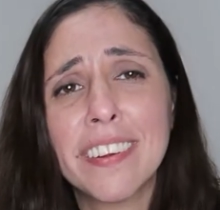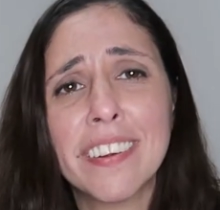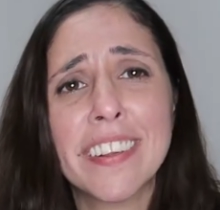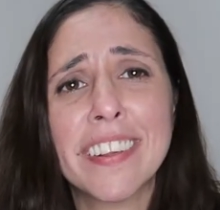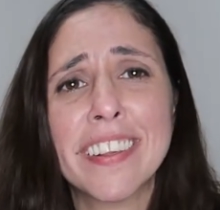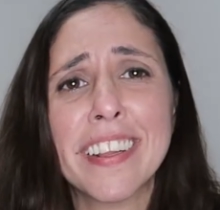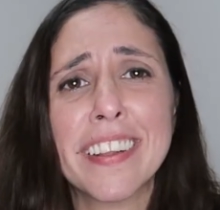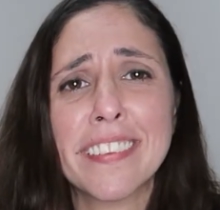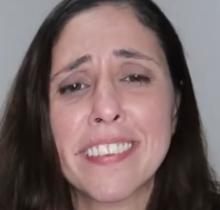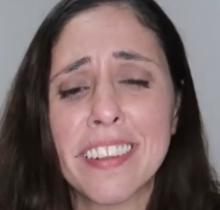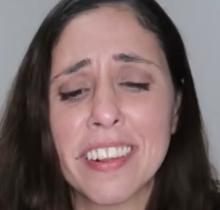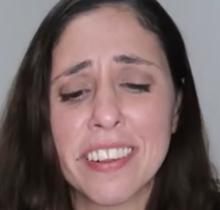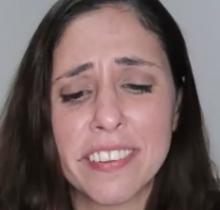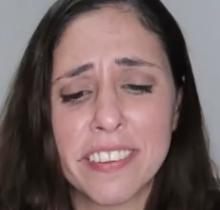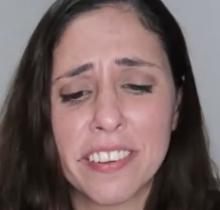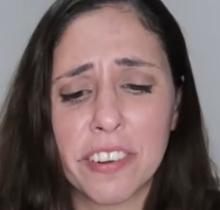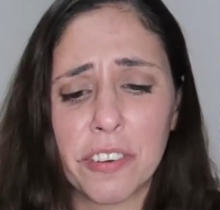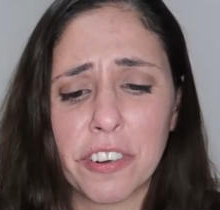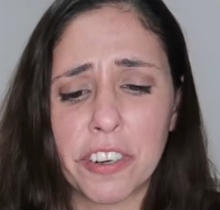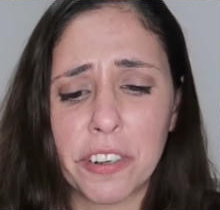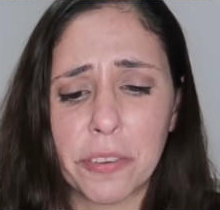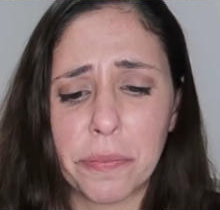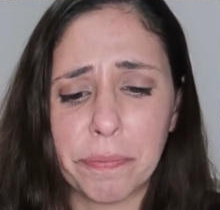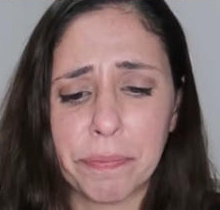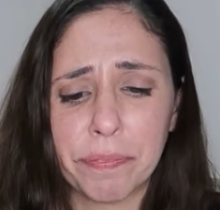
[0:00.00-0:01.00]
It tastes like
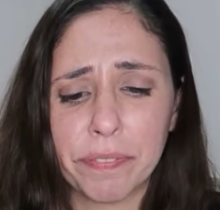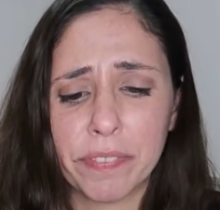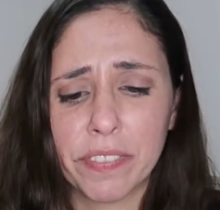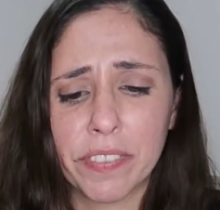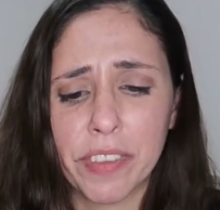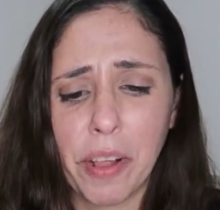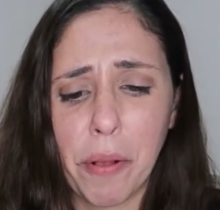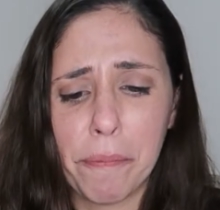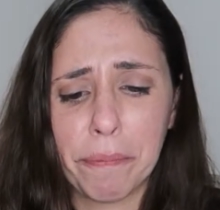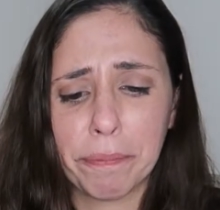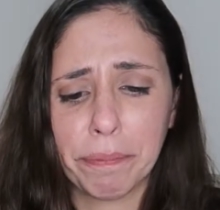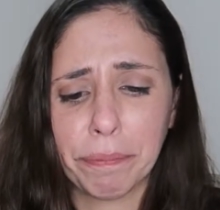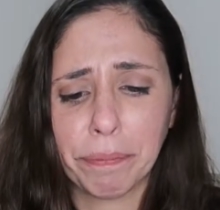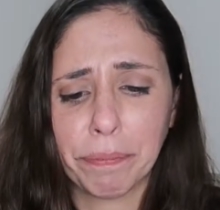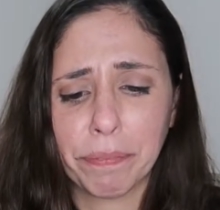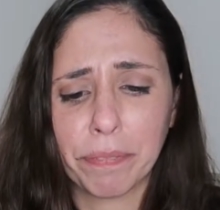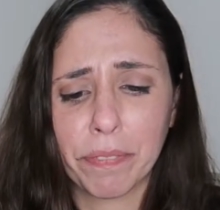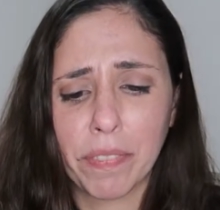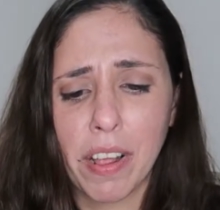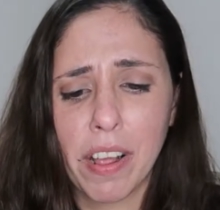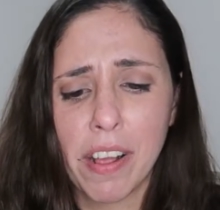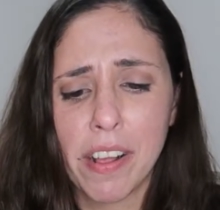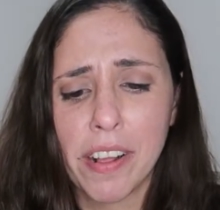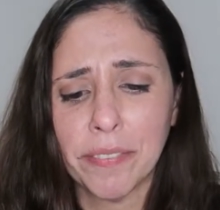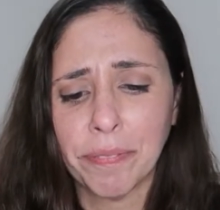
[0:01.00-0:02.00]
cereal.
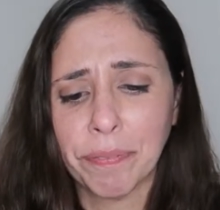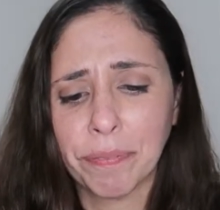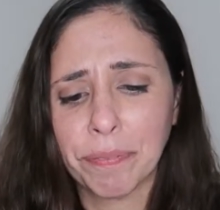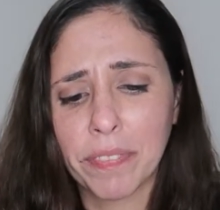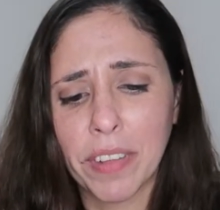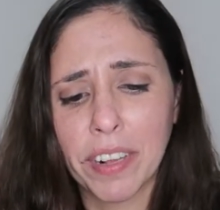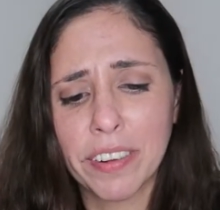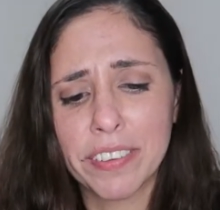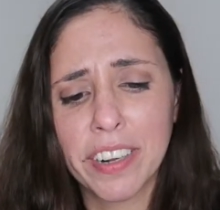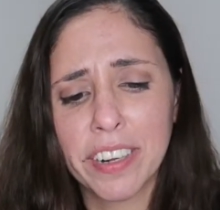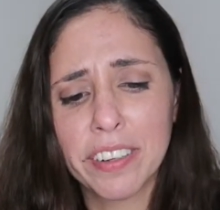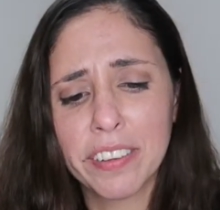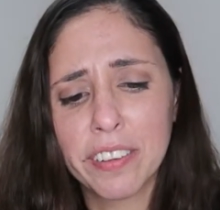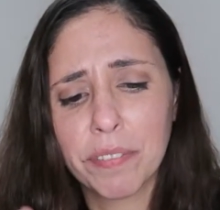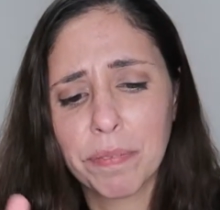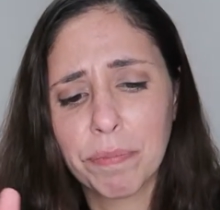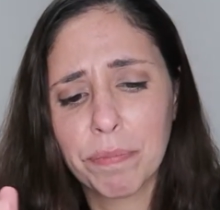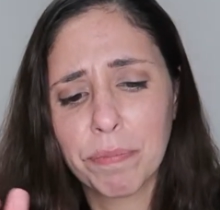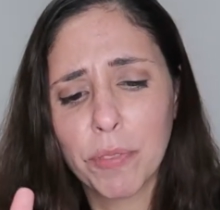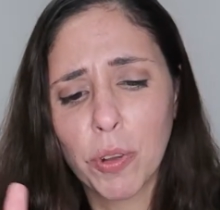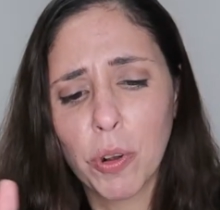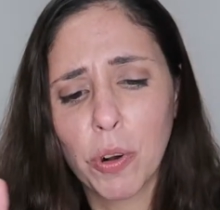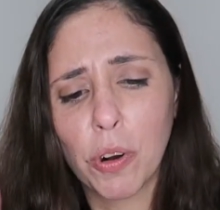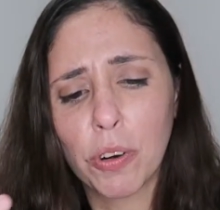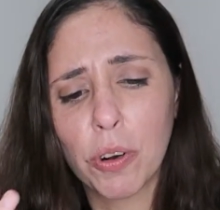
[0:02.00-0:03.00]
Not
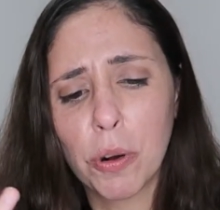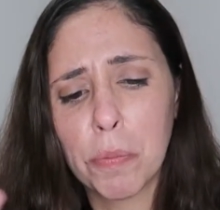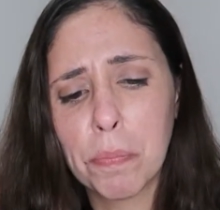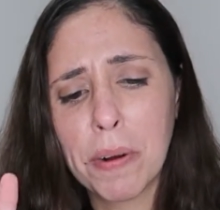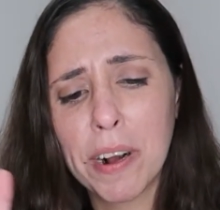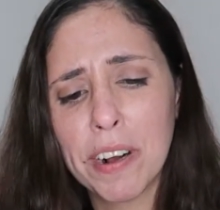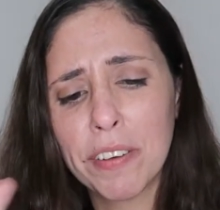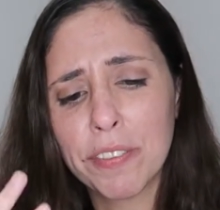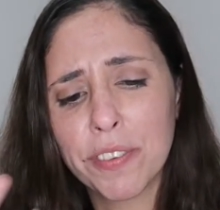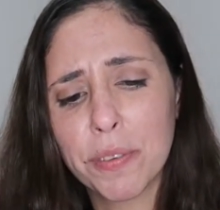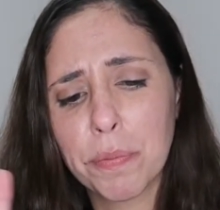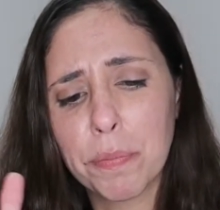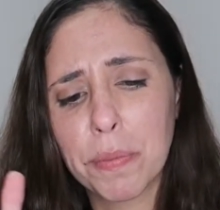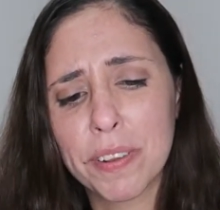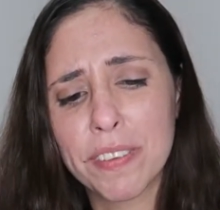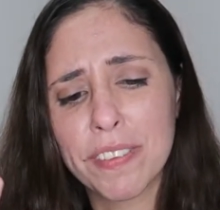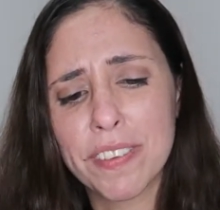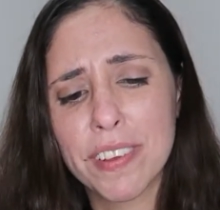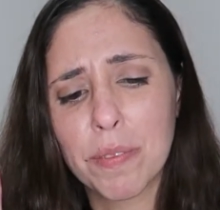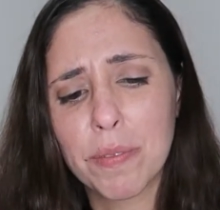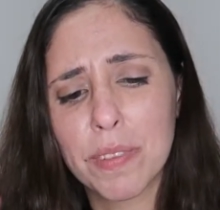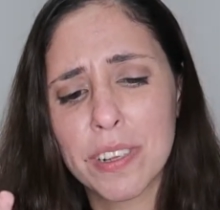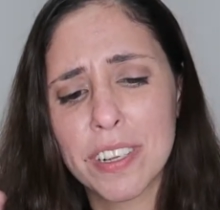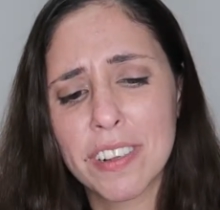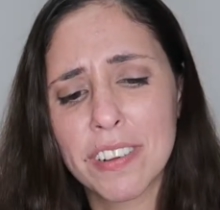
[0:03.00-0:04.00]
Cocoa Puffs, but
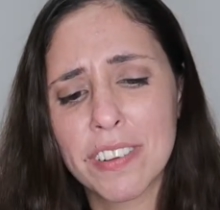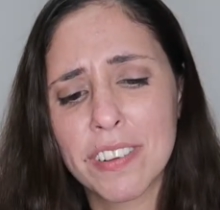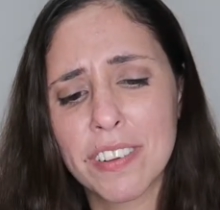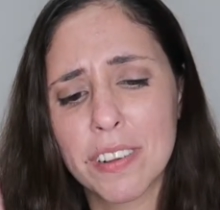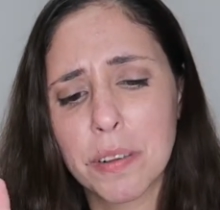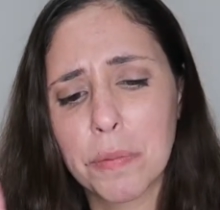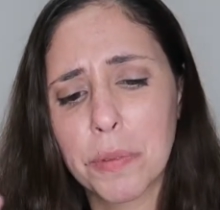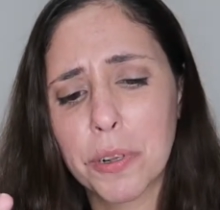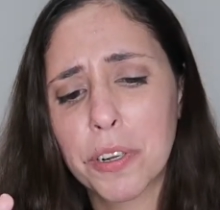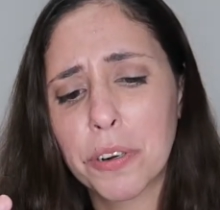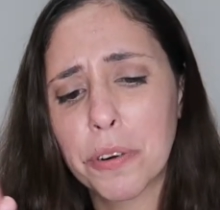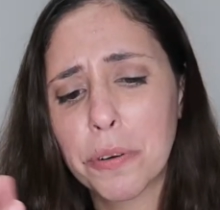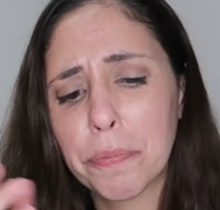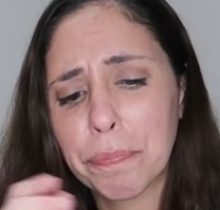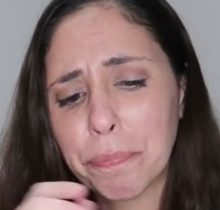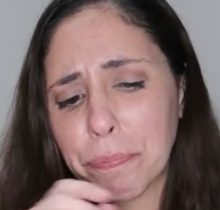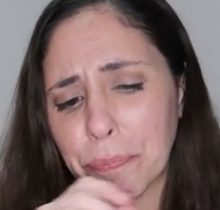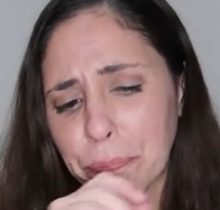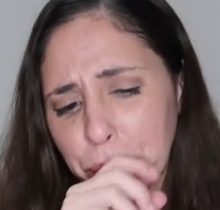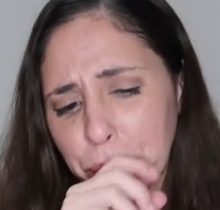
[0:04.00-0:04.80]
something similar.